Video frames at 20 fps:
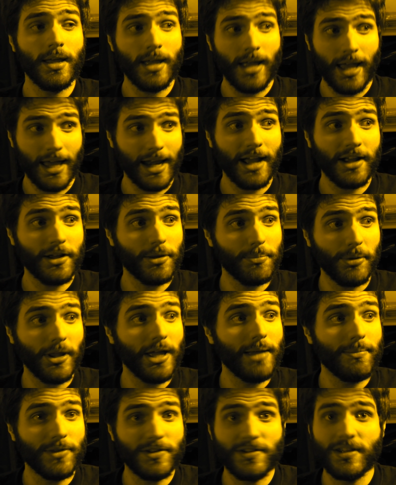And I could
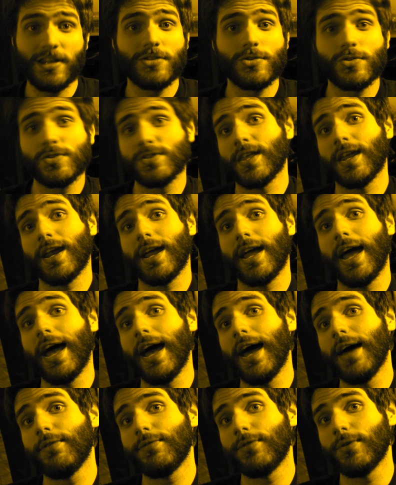blame the teachers that I
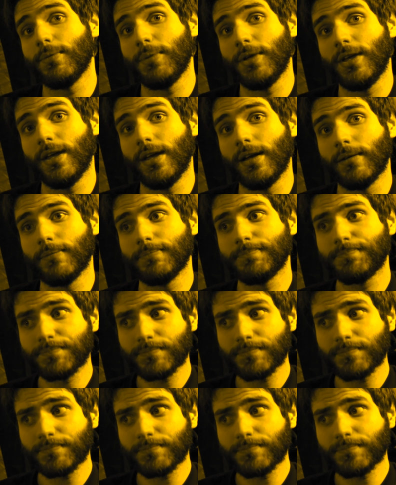had for being